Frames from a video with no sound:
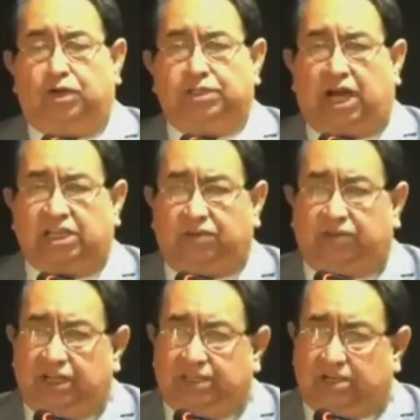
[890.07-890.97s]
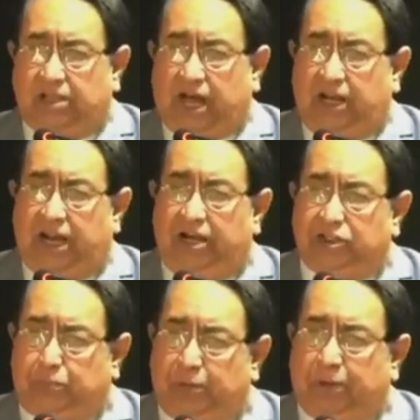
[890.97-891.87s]
it was Asif Ali Zardari
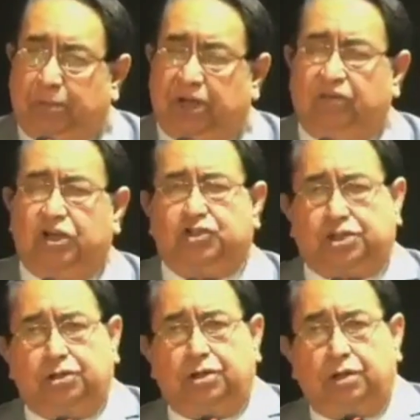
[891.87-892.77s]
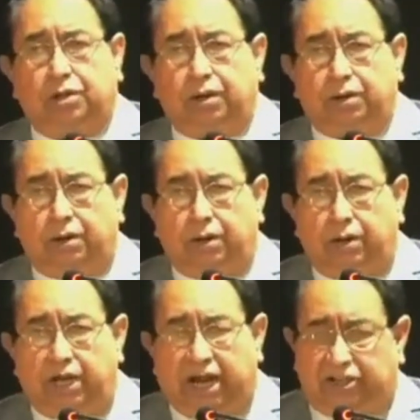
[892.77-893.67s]
and his PPP which
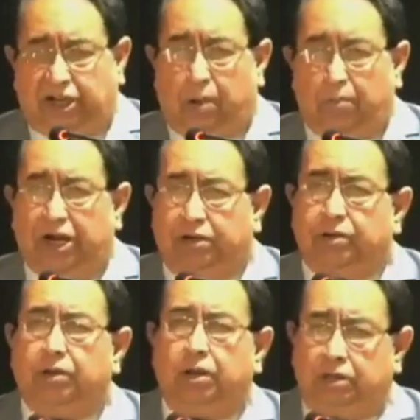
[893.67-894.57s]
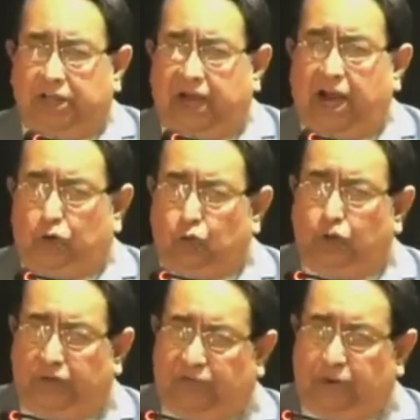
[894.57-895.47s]
led the government. They had
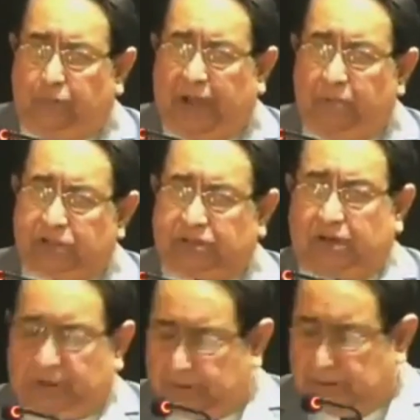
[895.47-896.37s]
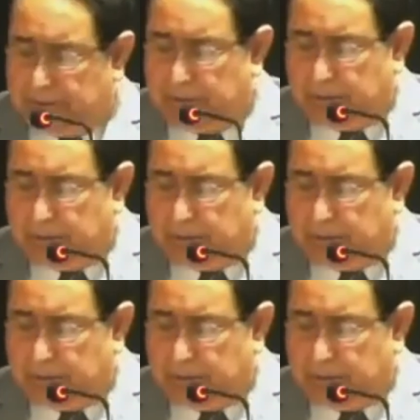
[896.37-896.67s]
two different prime ministers.